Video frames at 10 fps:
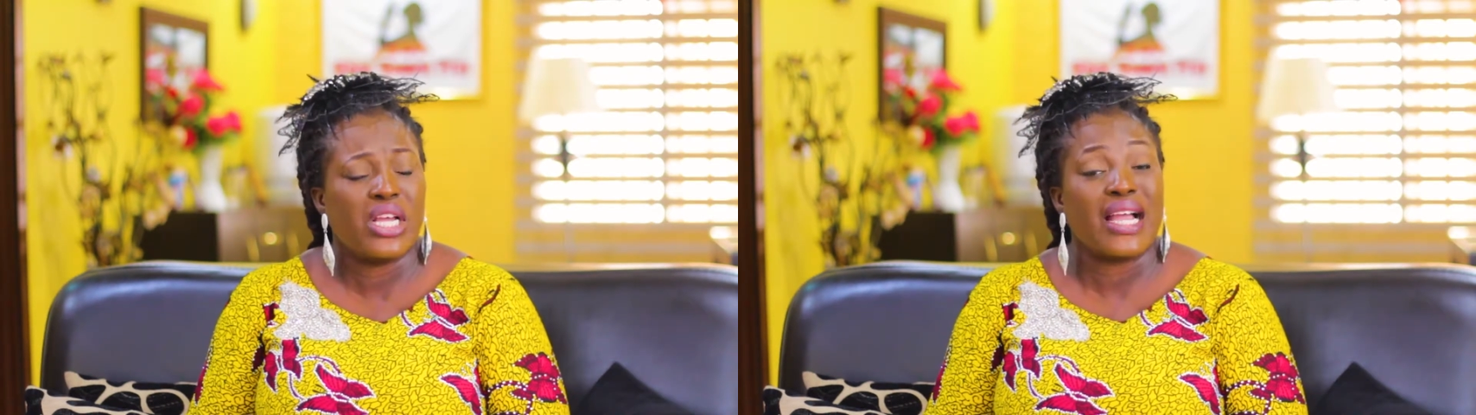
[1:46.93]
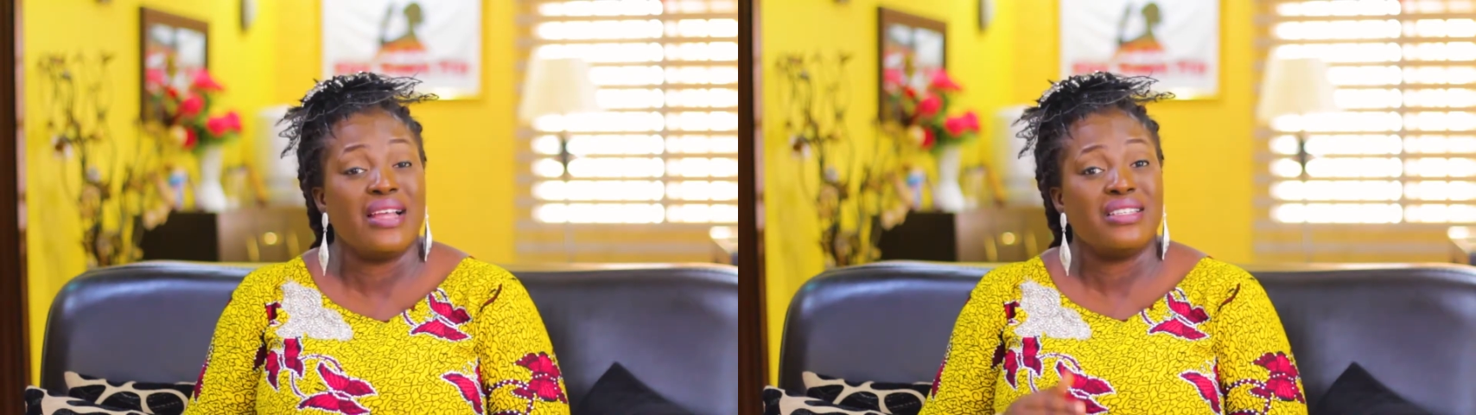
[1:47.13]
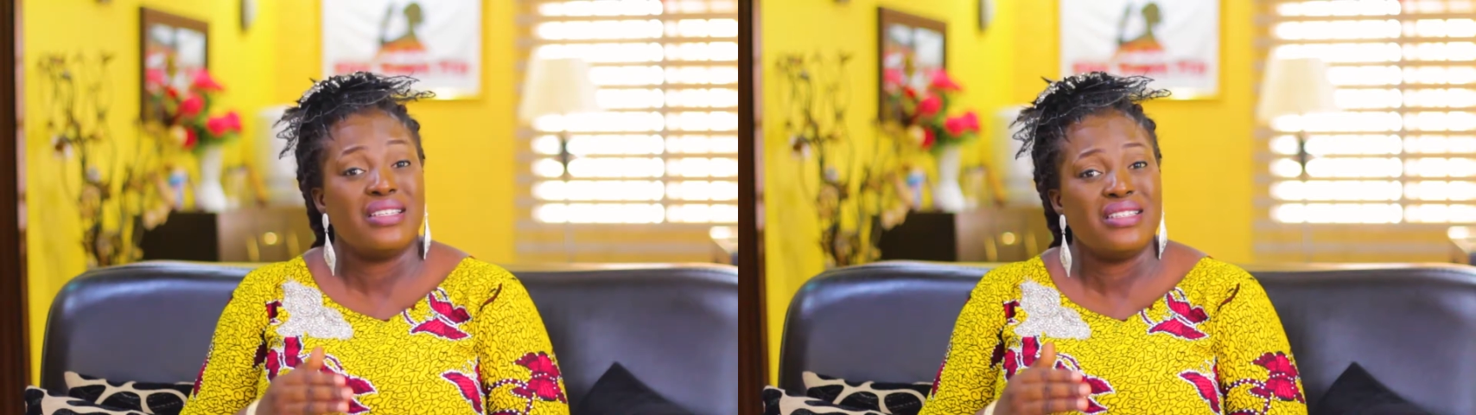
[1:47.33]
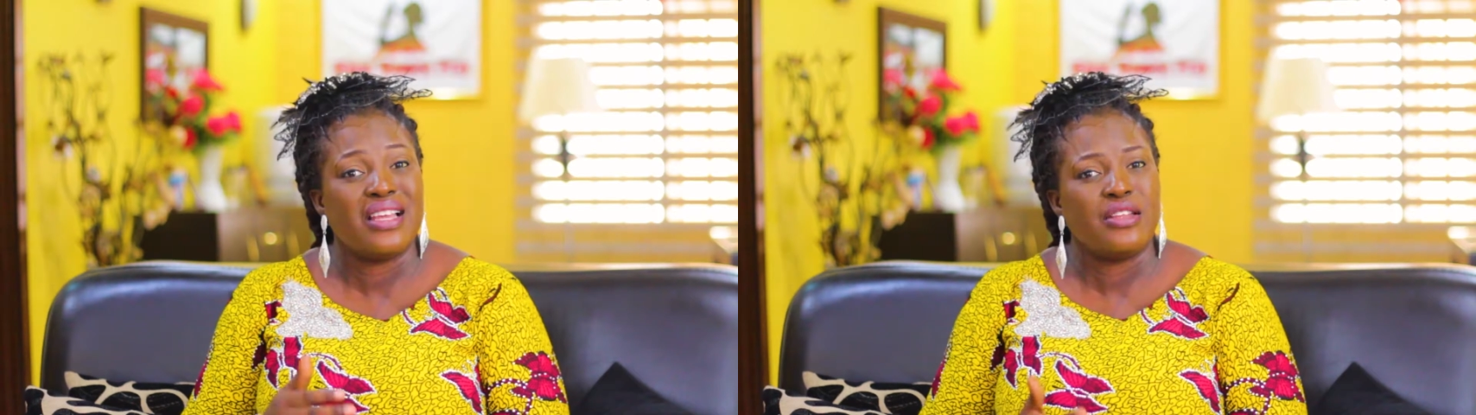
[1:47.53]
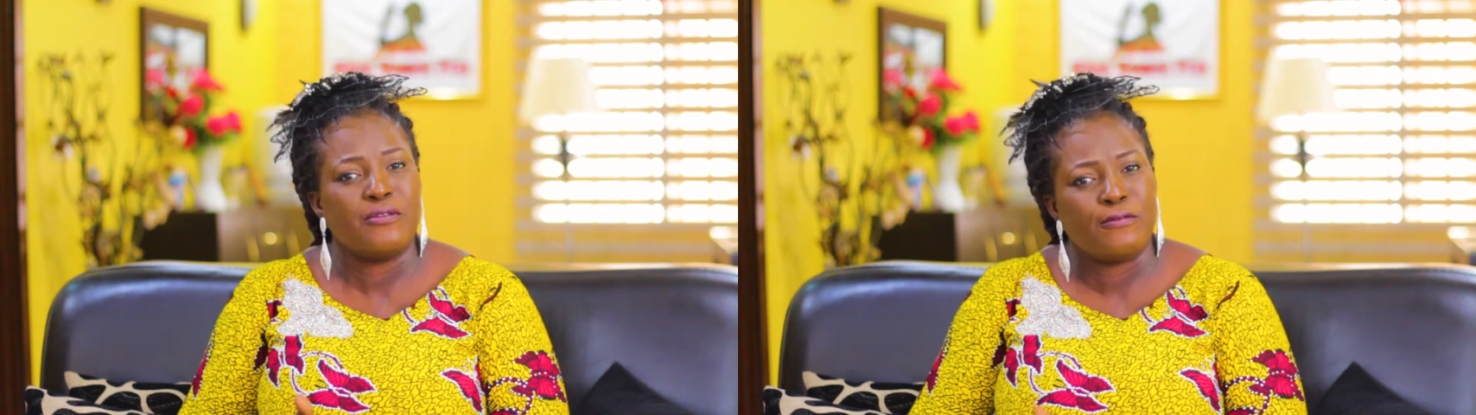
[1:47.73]
that can
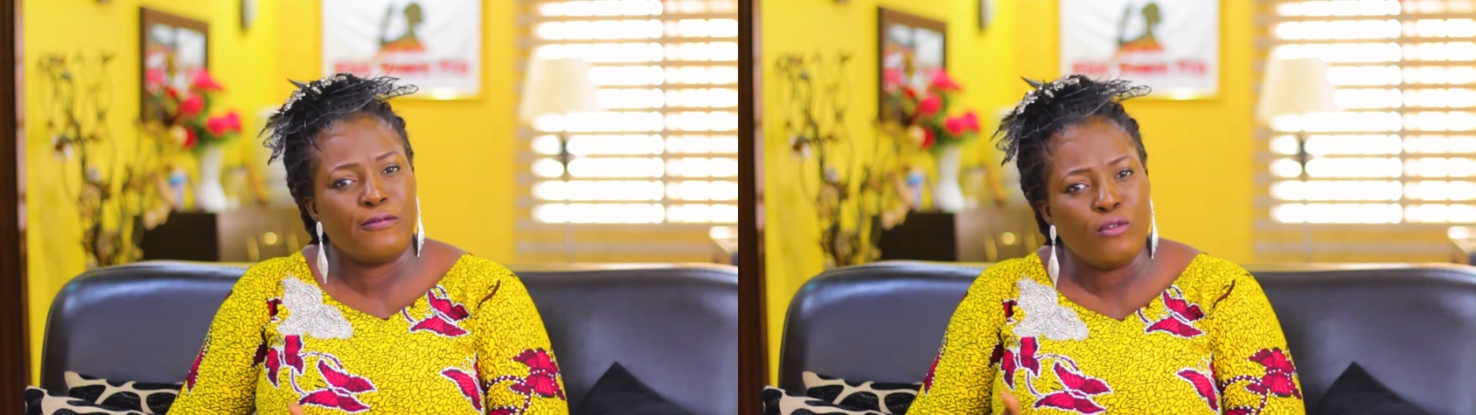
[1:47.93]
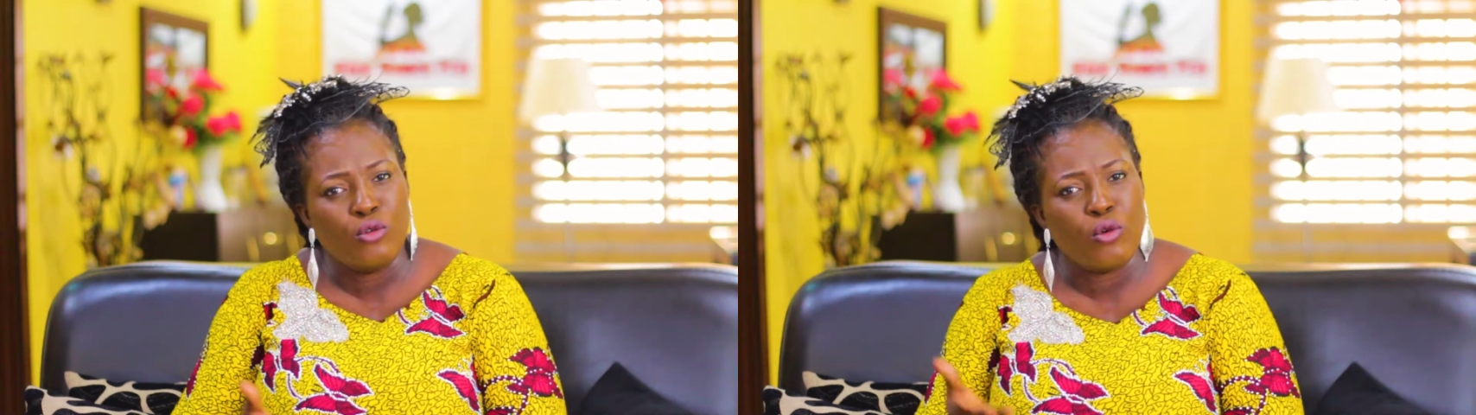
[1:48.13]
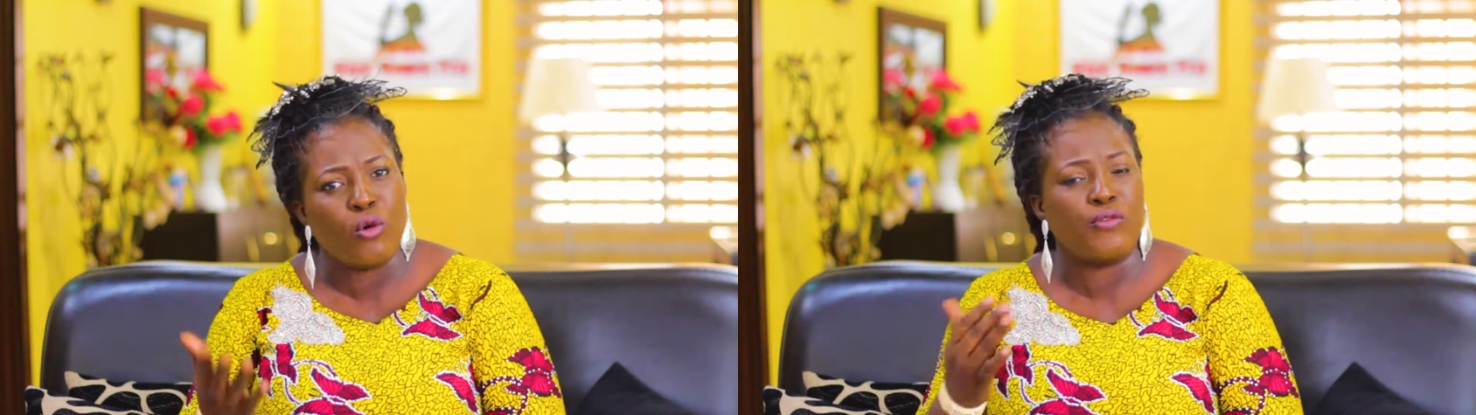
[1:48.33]
hinder the flow